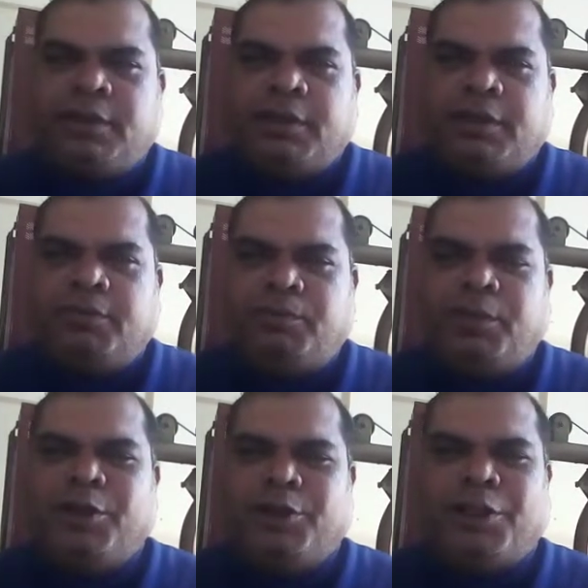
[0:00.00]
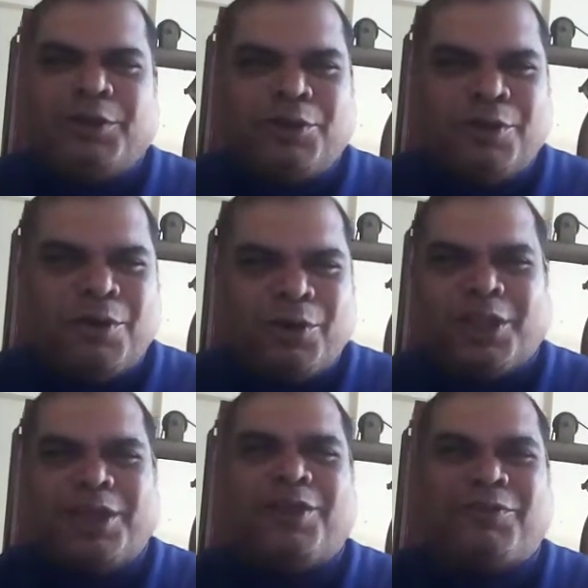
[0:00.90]
a video that you're
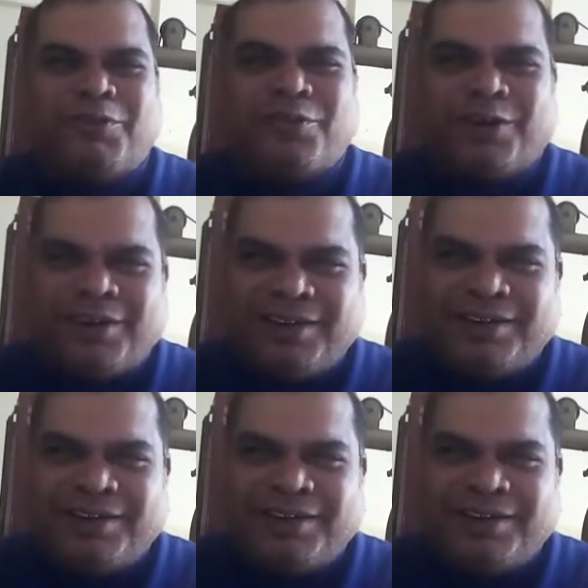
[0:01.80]
looking out for.